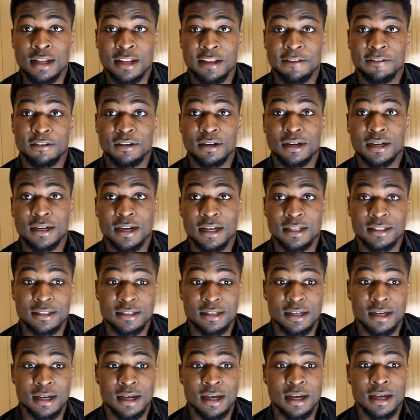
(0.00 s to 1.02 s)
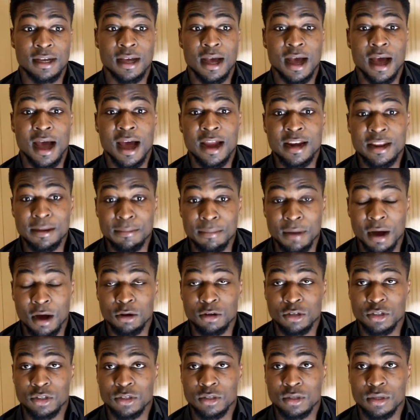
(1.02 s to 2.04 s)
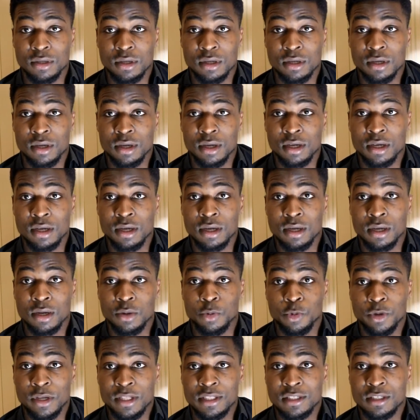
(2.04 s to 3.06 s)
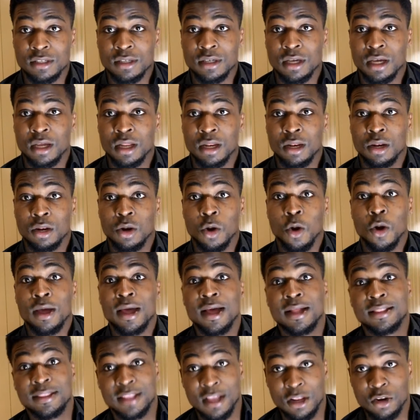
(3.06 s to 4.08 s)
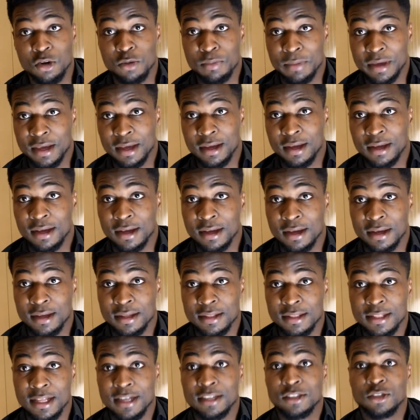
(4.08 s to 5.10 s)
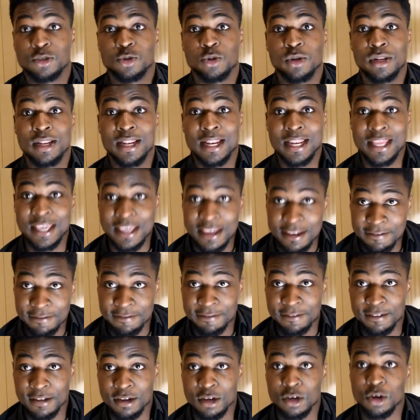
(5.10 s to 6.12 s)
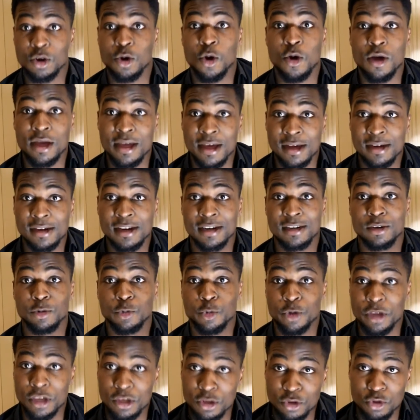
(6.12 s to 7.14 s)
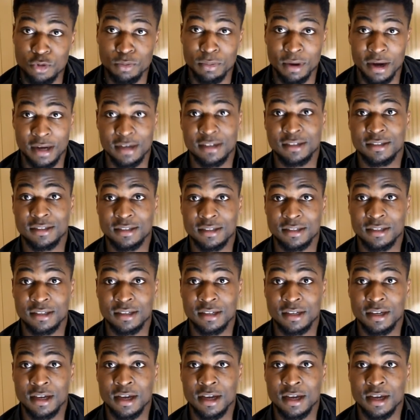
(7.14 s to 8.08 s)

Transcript: they found out that animals with longer telomere tend to live longer than we humans,